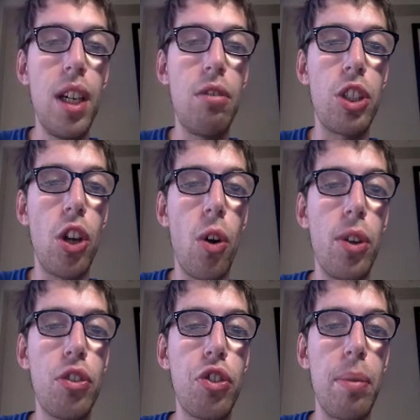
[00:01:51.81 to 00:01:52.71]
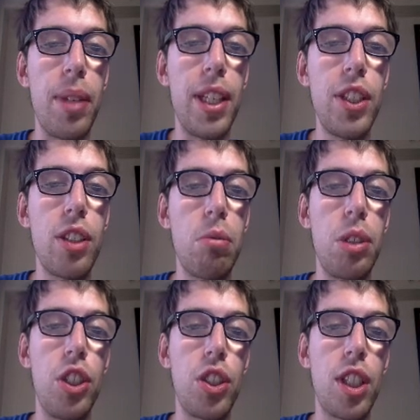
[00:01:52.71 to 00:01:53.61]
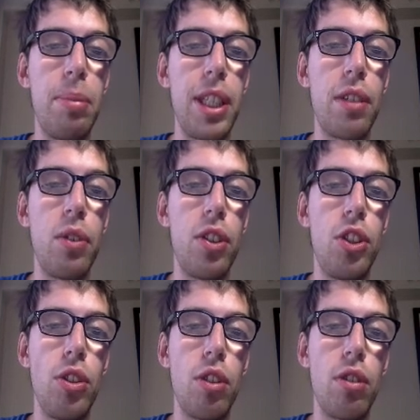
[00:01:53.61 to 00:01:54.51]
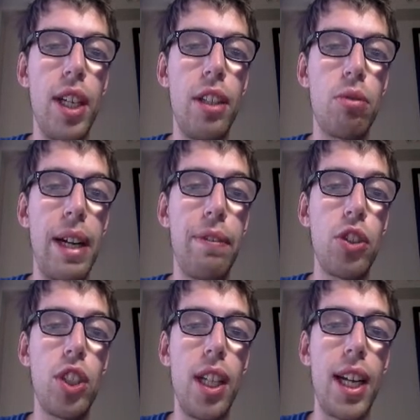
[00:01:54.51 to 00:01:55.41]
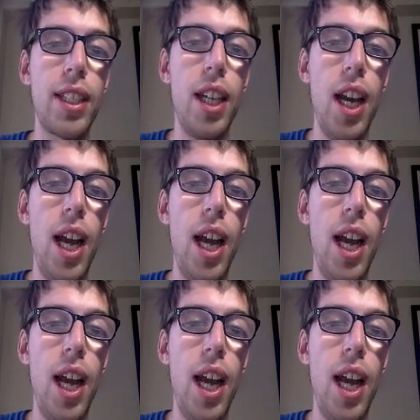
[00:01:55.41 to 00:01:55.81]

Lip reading: returned from this, which is going to be converted to an array for select.